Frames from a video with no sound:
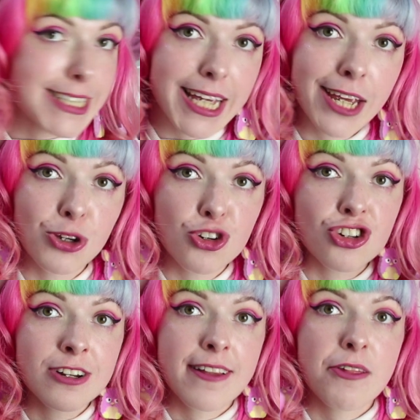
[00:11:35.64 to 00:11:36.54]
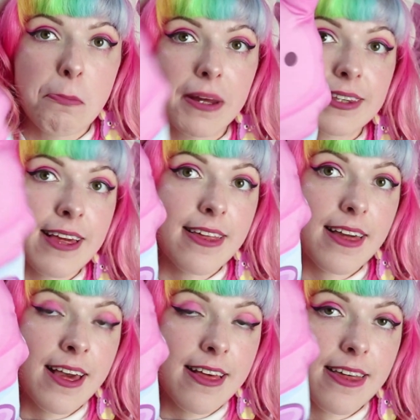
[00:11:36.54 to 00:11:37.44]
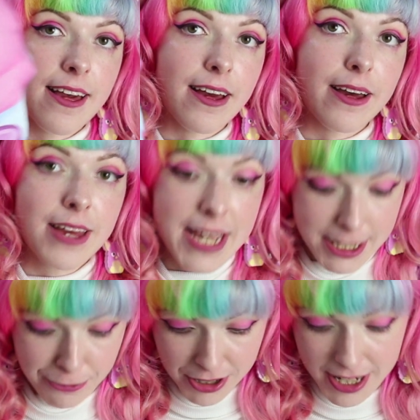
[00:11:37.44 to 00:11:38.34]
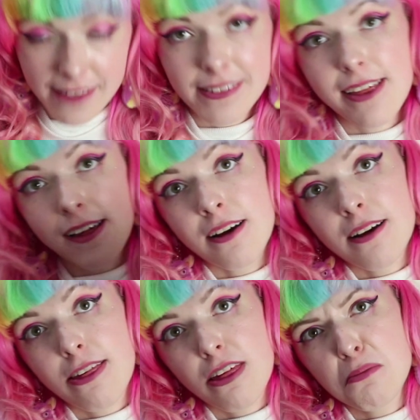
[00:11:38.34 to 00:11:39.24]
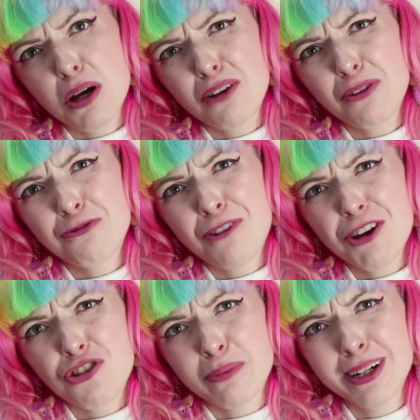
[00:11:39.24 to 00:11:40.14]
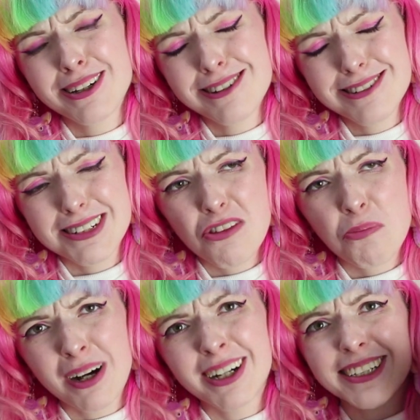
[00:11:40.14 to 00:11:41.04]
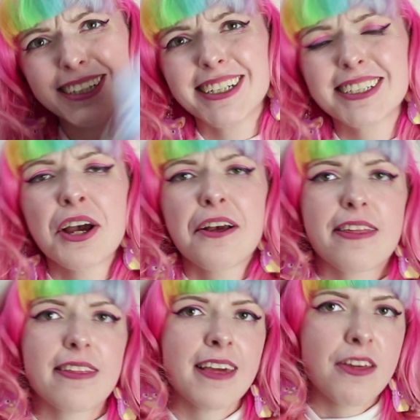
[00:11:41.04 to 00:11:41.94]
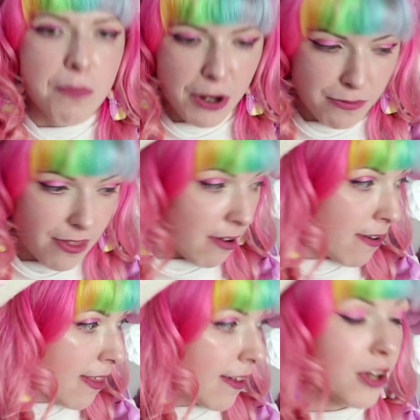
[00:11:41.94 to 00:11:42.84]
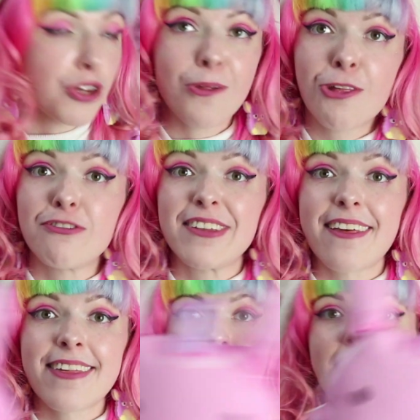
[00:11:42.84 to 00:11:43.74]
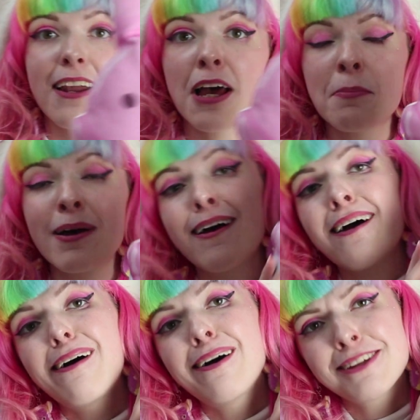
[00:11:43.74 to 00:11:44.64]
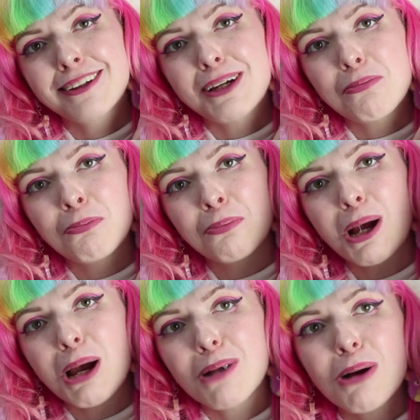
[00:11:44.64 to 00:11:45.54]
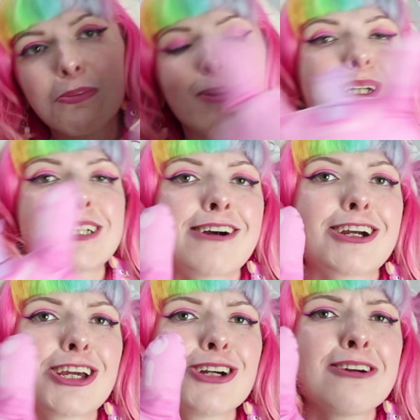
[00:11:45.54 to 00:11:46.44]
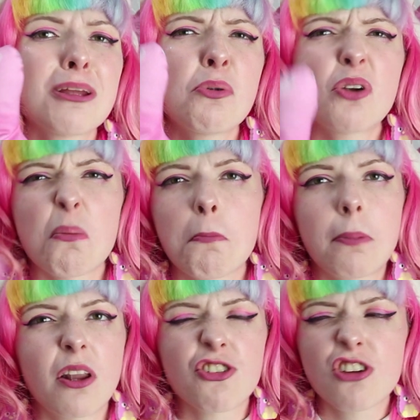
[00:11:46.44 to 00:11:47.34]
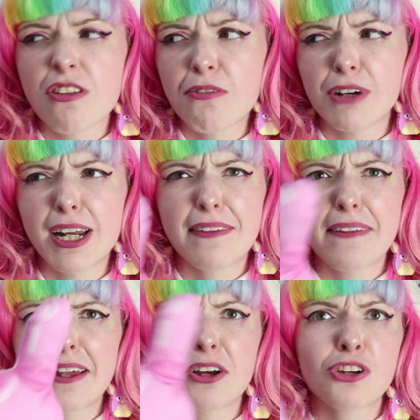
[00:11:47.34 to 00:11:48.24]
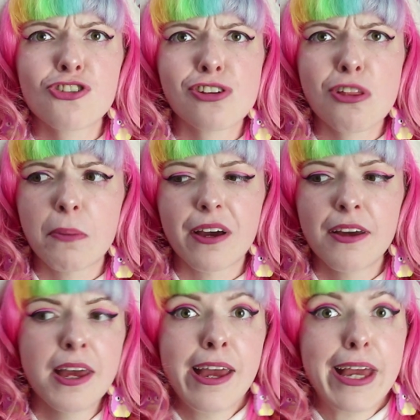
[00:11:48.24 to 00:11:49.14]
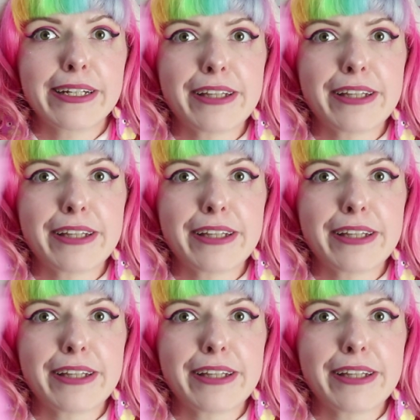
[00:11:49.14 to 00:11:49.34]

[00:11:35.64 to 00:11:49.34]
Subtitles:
the cake cushions, but this is different, and these are summer refreshment inspired. So these are both designs that I used for the sticker club. I think they came out pretty damn cute. They're more like plushies really than they're like cushions, but it